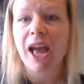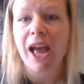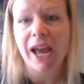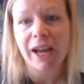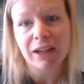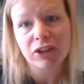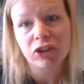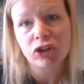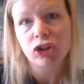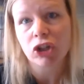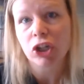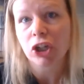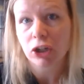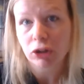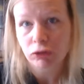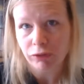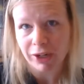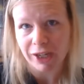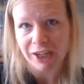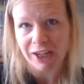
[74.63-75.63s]

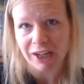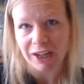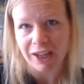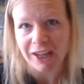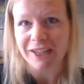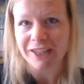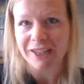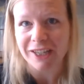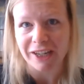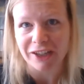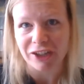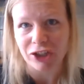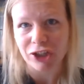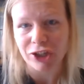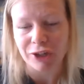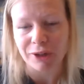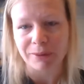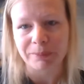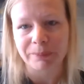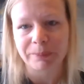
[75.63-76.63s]
extracurricular
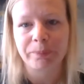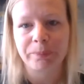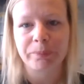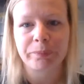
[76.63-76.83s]
attention,